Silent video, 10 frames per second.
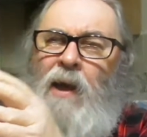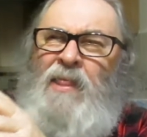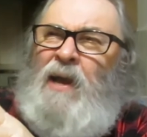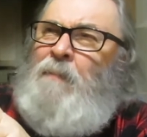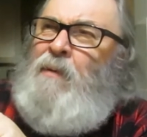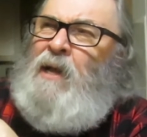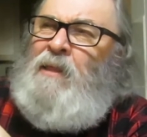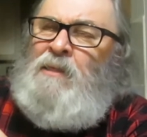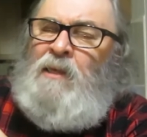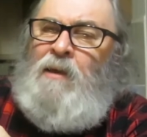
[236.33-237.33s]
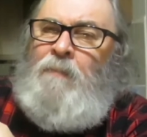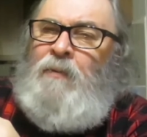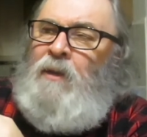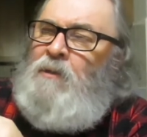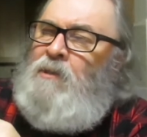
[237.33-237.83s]
I think I bought this a
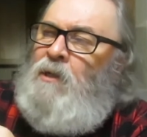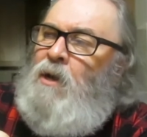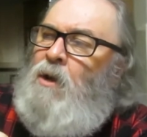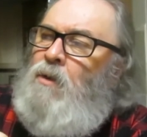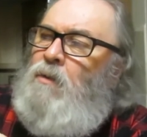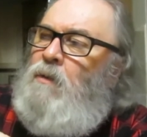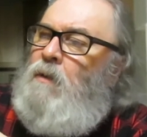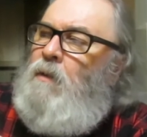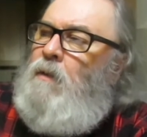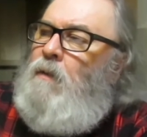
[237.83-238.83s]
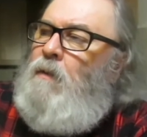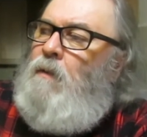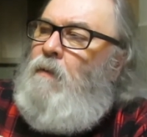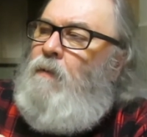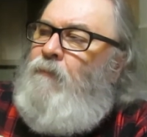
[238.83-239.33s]
couple years ago
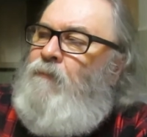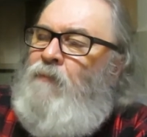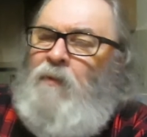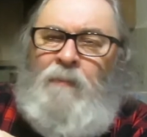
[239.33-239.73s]
for